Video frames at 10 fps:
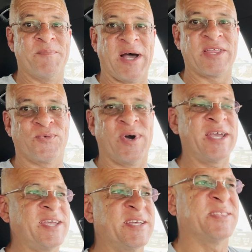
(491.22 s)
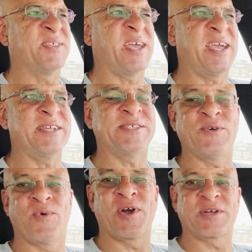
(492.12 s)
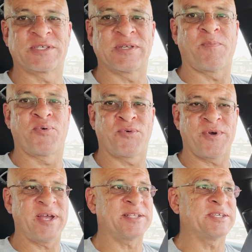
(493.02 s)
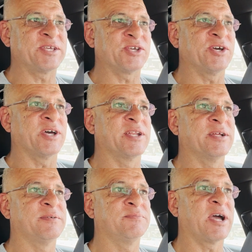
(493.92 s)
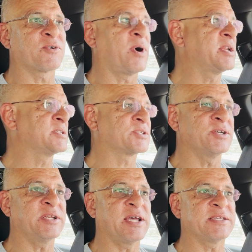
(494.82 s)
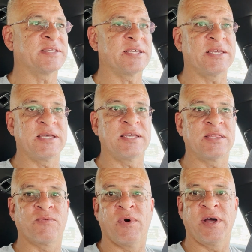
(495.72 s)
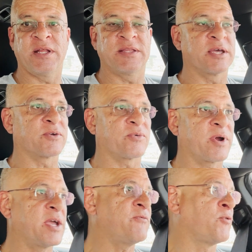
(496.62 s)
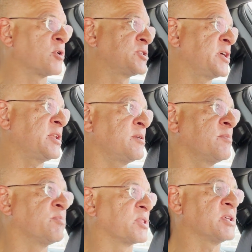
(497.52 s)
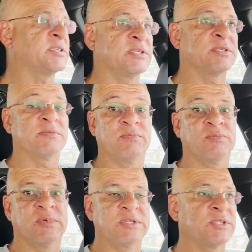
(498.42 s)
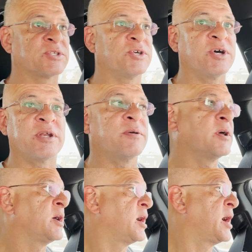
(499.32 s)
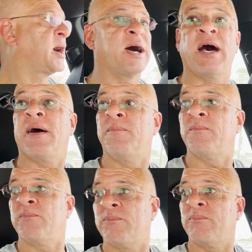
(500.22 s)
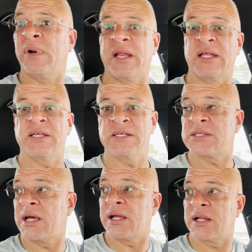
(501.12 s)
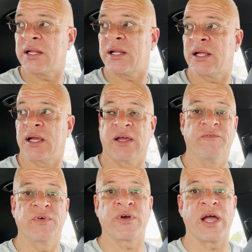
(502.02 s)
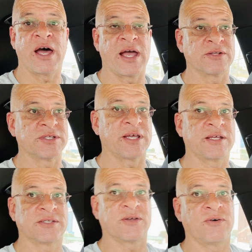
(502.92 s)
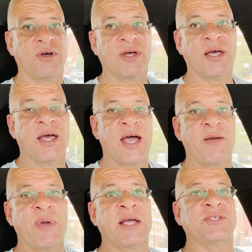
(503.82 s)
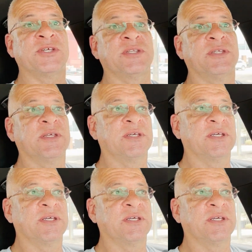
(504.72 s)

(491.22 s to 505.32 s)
and by the way, the AC works pretty good. Not quite as good as the one in the gray 14, but this is good. But it is very hot out today, so I imagine